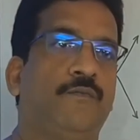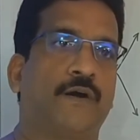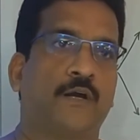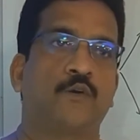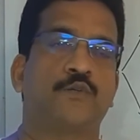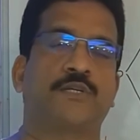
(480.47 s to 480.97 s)

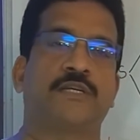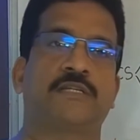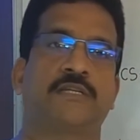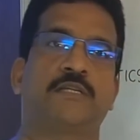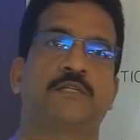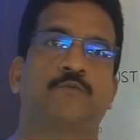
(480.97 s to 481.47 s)

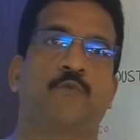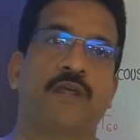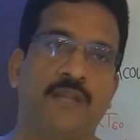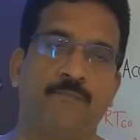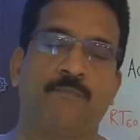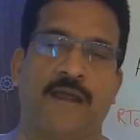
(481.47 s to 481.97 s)
acoustics is
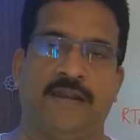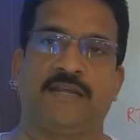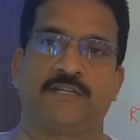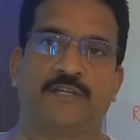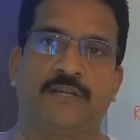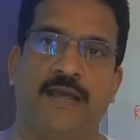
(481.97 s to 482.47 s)
very bad
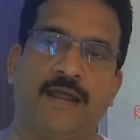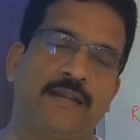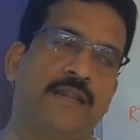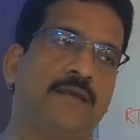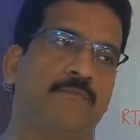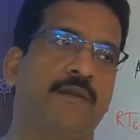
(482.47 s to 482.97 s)
actually.
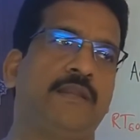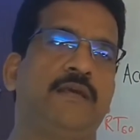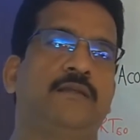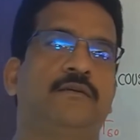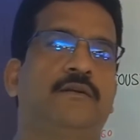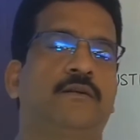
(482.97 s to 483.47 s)
Unlike many
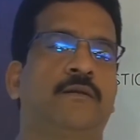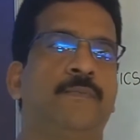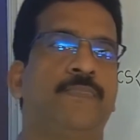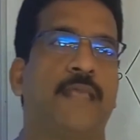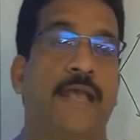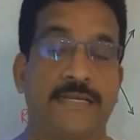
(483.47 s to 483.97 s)
other
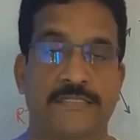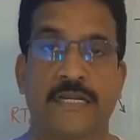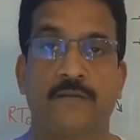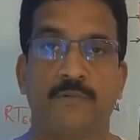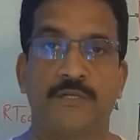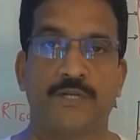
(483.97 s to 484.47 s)

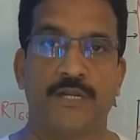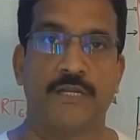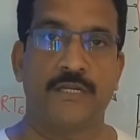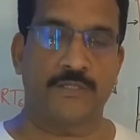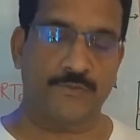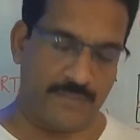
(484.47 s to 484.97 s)
established
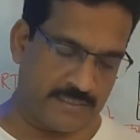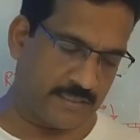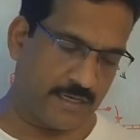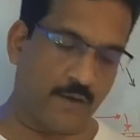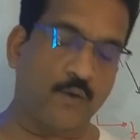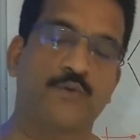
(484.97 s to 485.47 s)
industries,
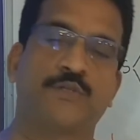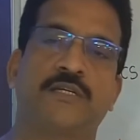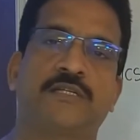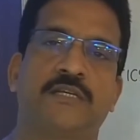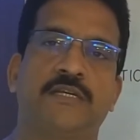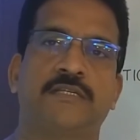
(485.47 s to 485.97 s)

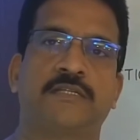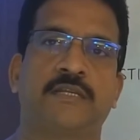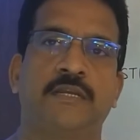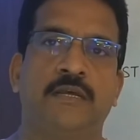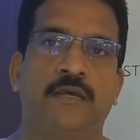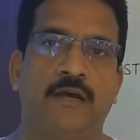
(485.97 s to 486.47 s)
acoustics is
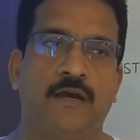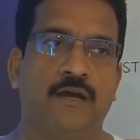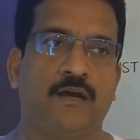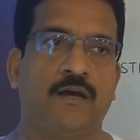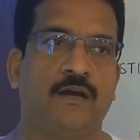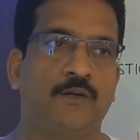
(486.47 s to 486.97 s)

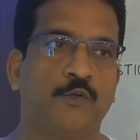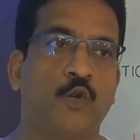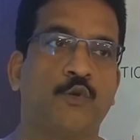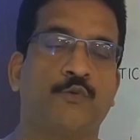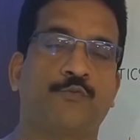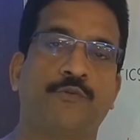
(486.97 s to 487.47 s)

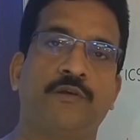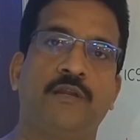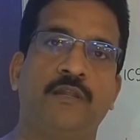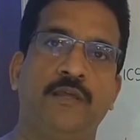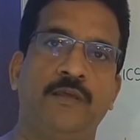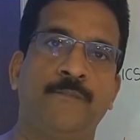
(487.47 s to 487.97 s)
not
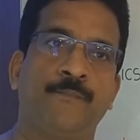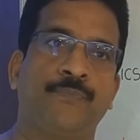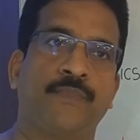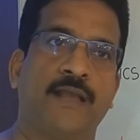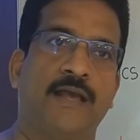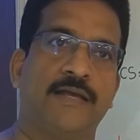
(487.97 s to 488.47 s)
really
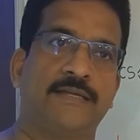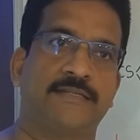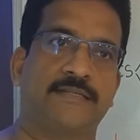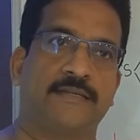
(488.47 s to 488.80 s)
has